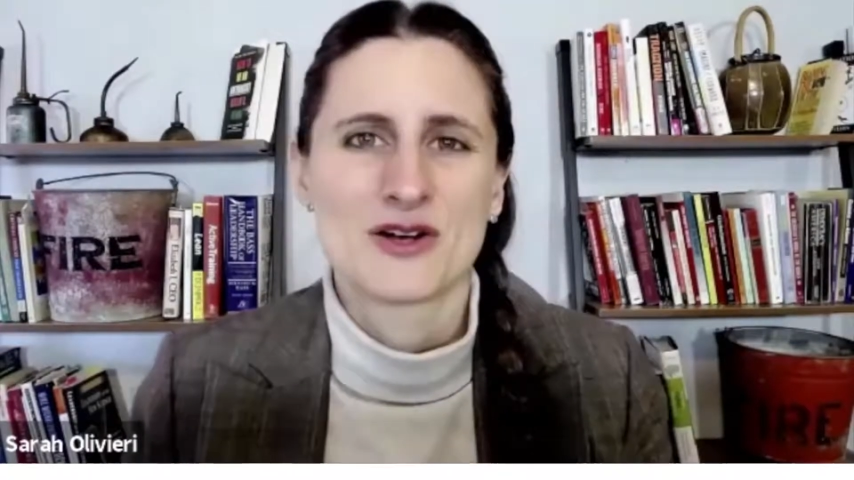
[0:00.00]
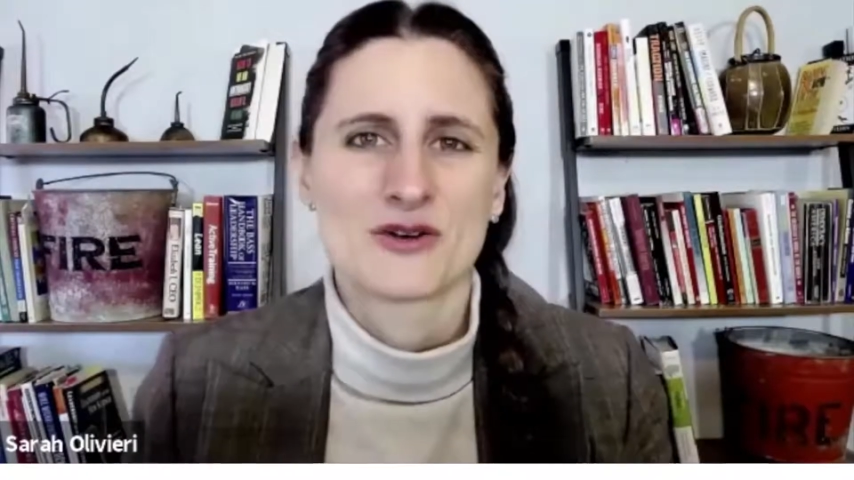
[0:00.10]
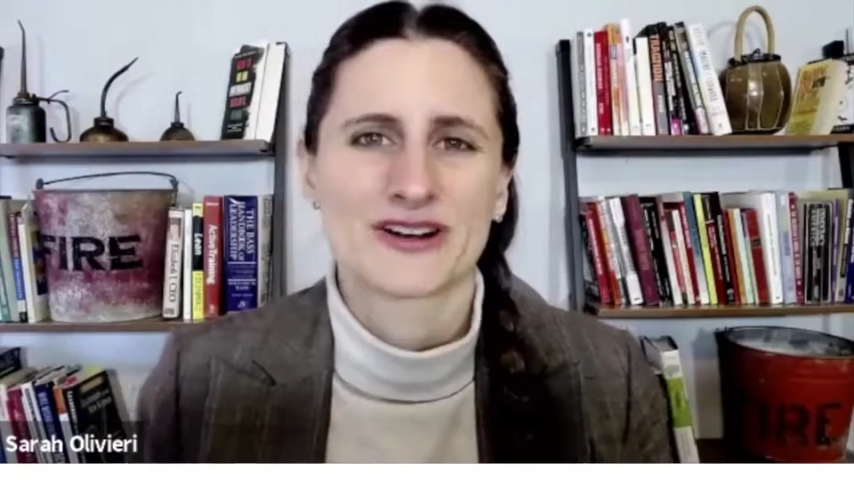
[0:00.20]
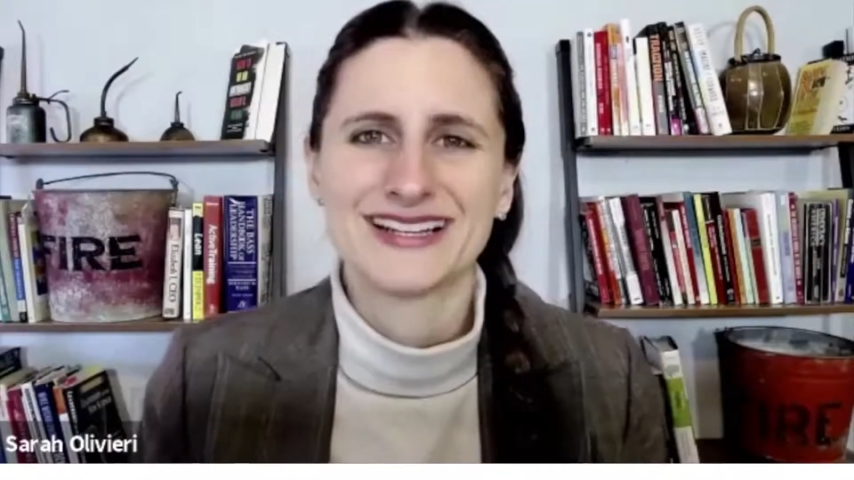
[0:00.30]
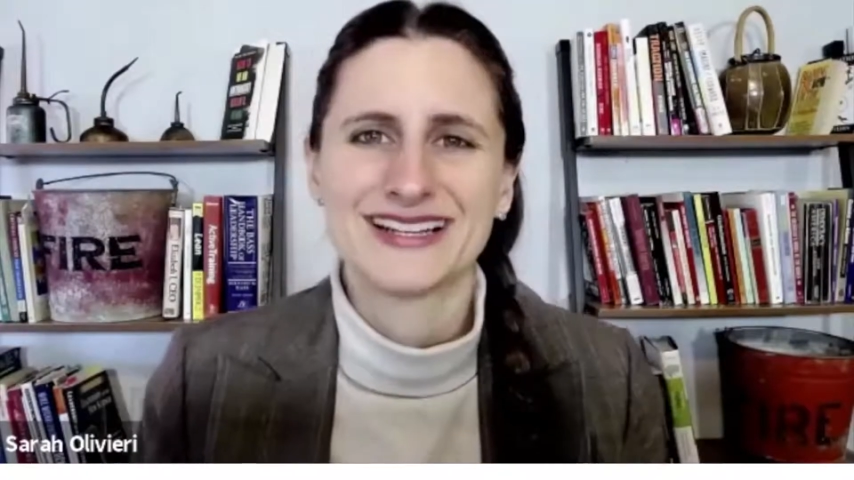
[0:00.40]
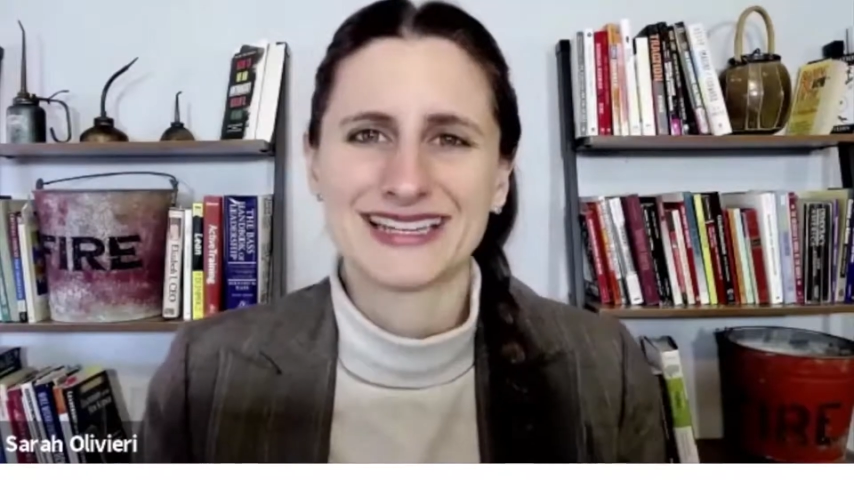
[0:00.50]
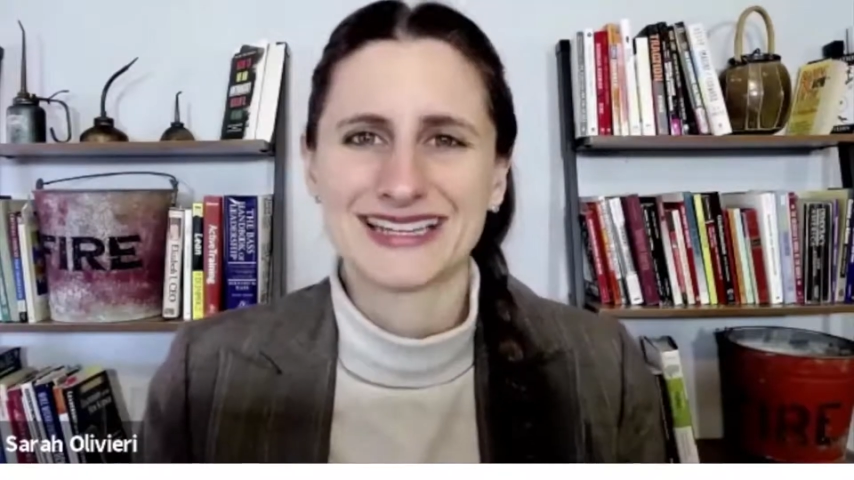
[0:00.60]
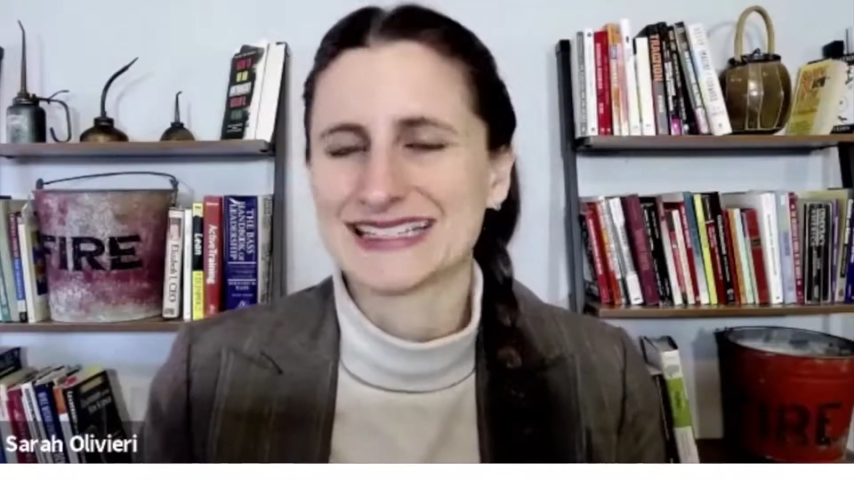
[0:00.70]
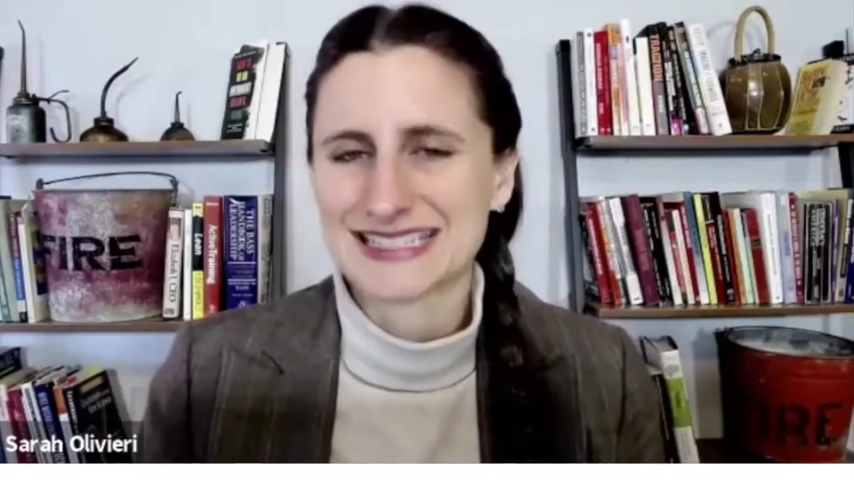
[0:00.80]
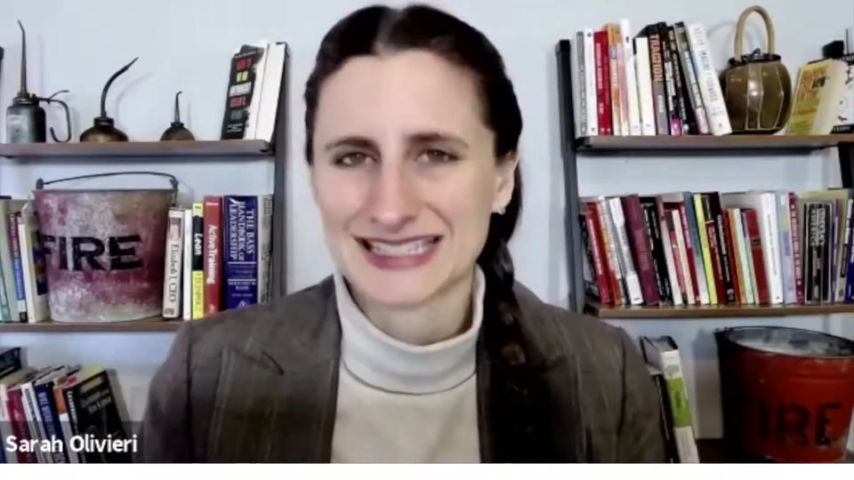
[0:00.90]
We're going to
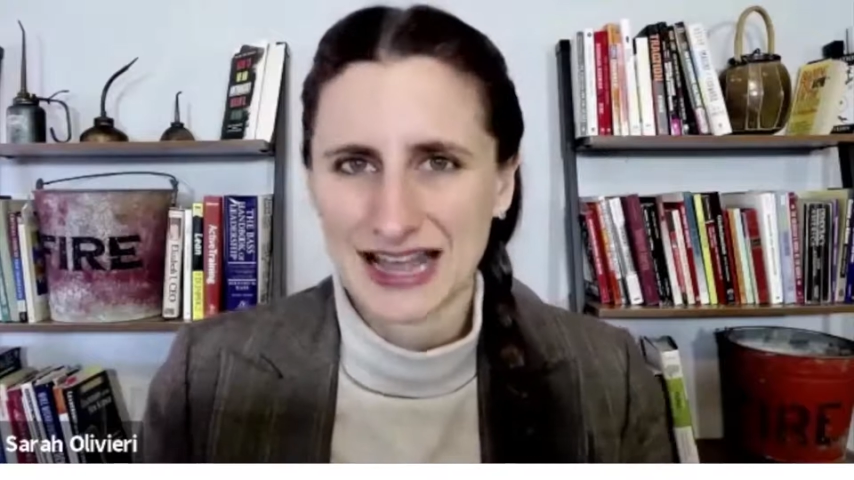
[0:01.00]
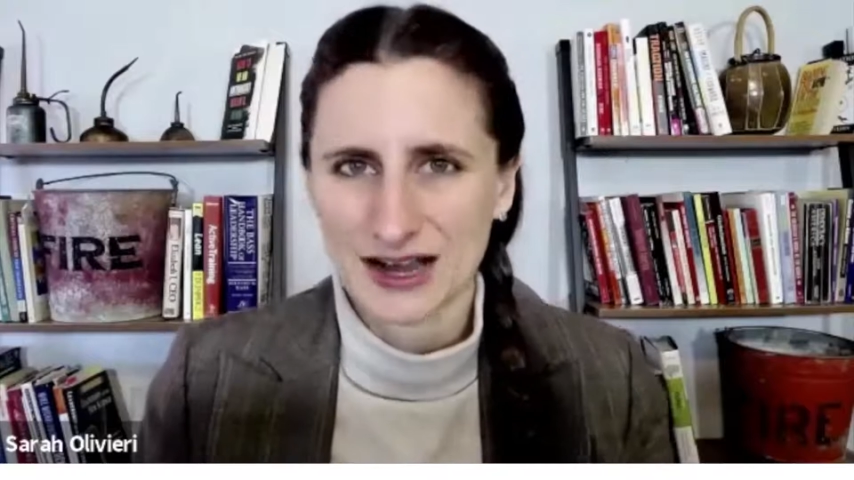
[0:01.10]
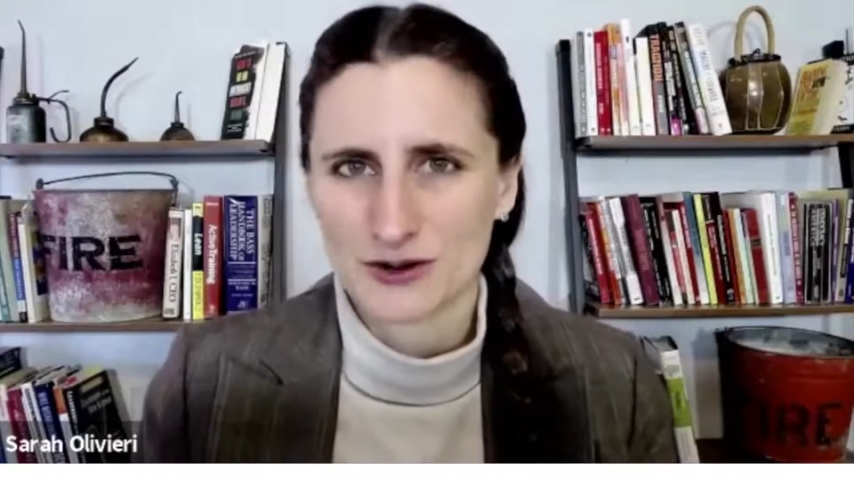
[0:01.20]
dig into that